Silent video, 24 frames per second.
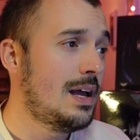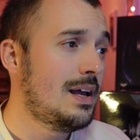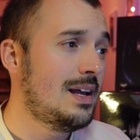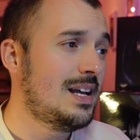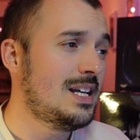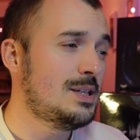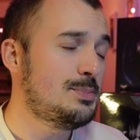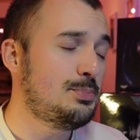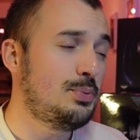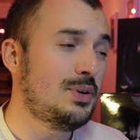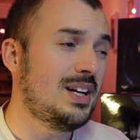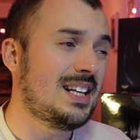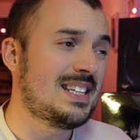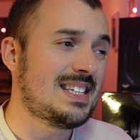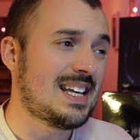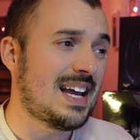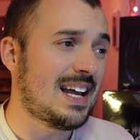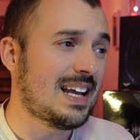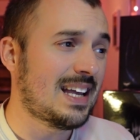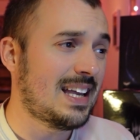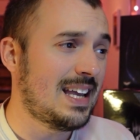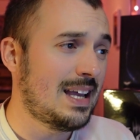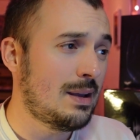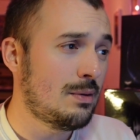He's pretty
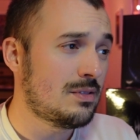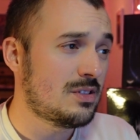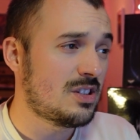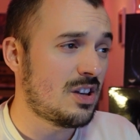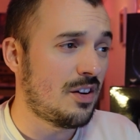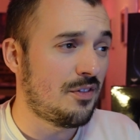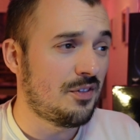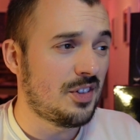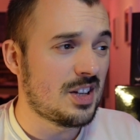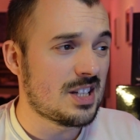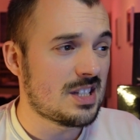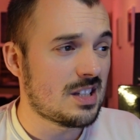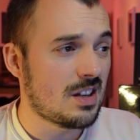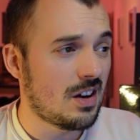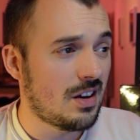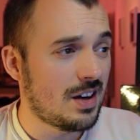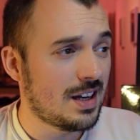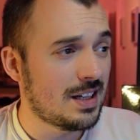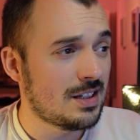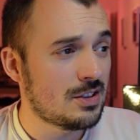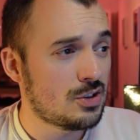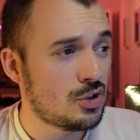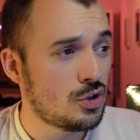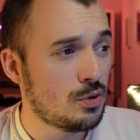tanky with toughness
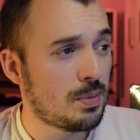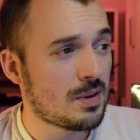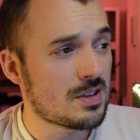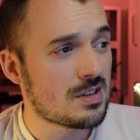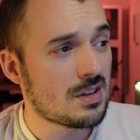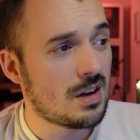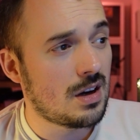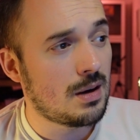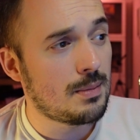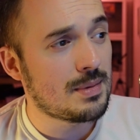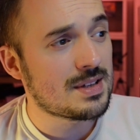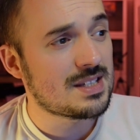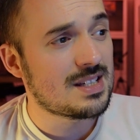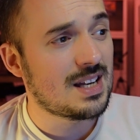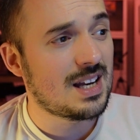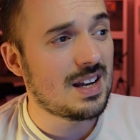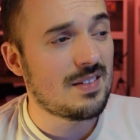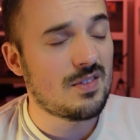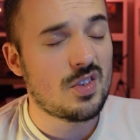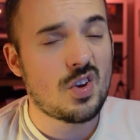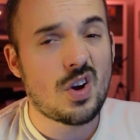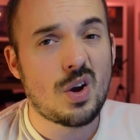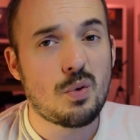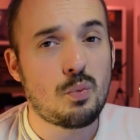9, 2+ armor
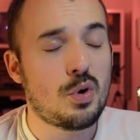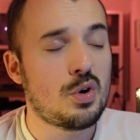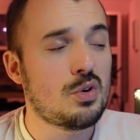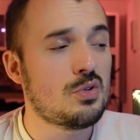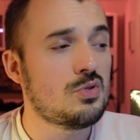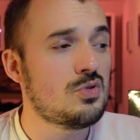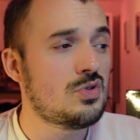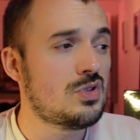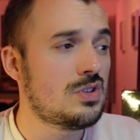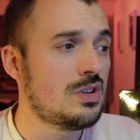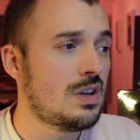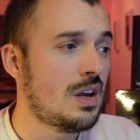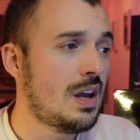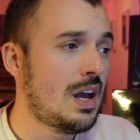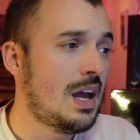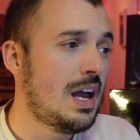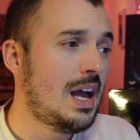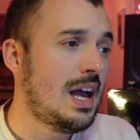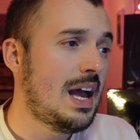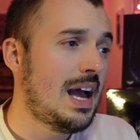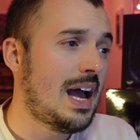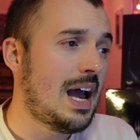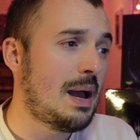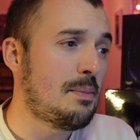save, 9 wounds,
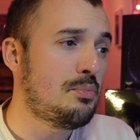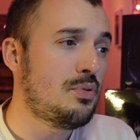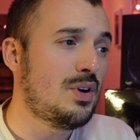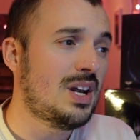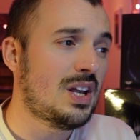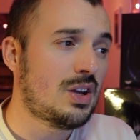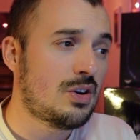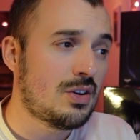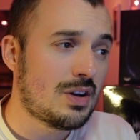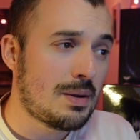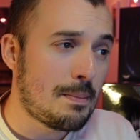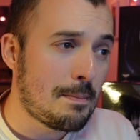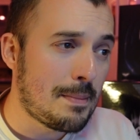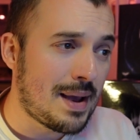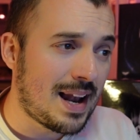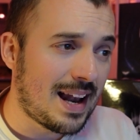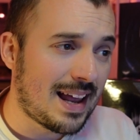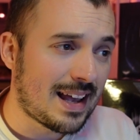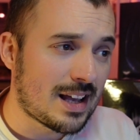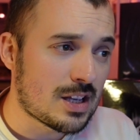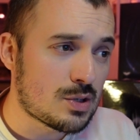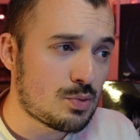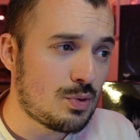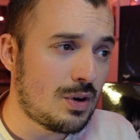and pretty good in
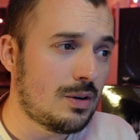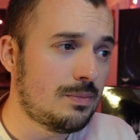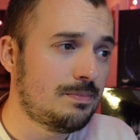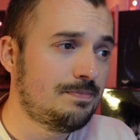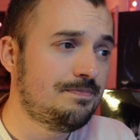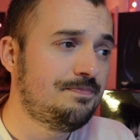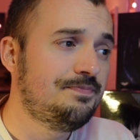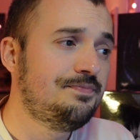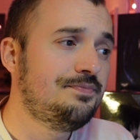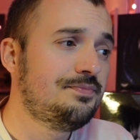melee as well.